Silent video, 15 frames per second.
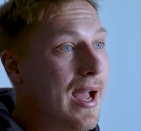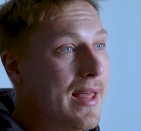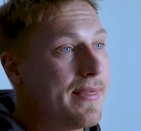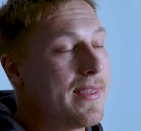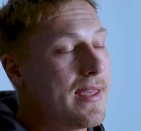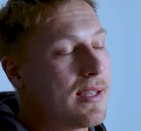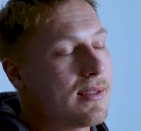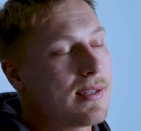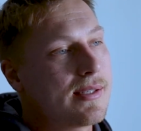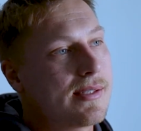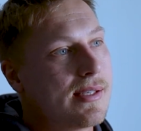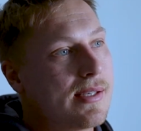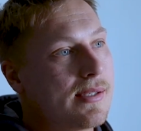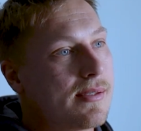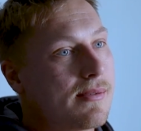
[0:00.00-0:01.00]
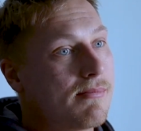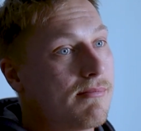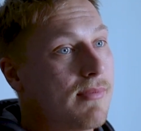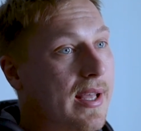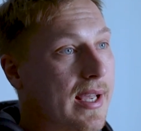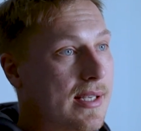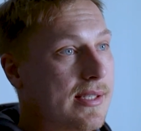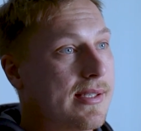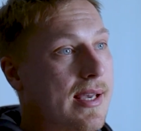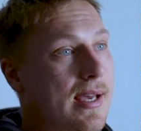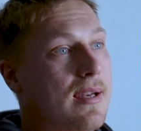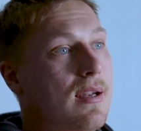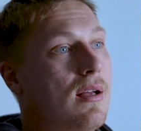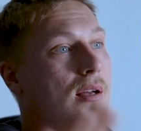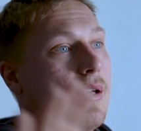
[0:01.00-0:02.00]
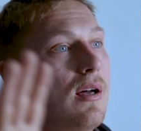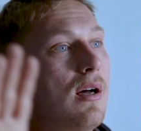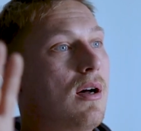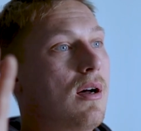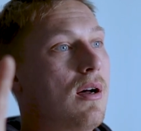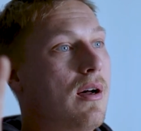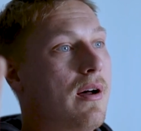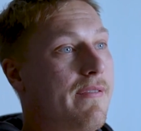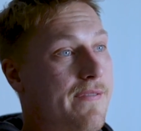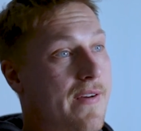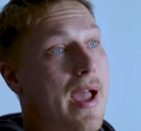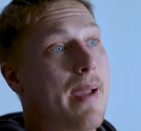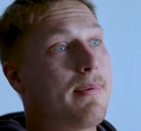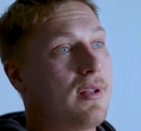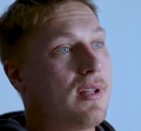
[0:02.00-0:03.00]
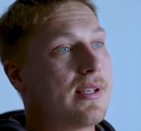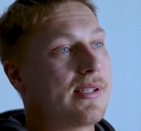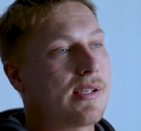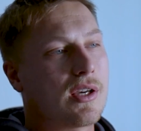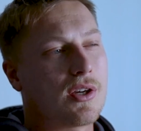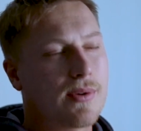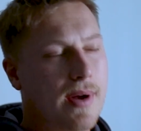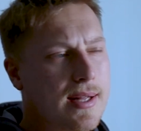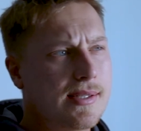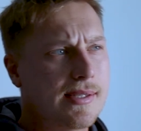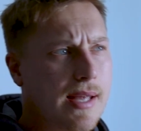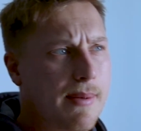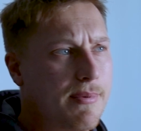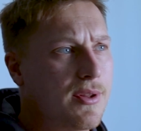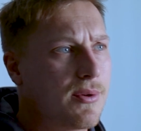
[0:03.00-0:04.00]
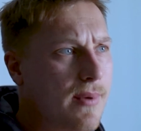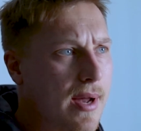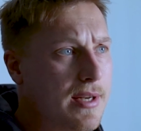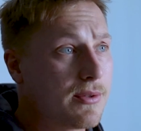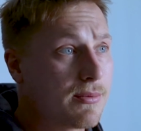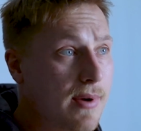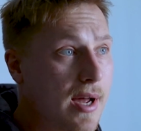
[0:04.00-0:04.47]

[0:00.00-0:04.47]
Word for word: I think this is, like I said, a fabulous, a great step in the right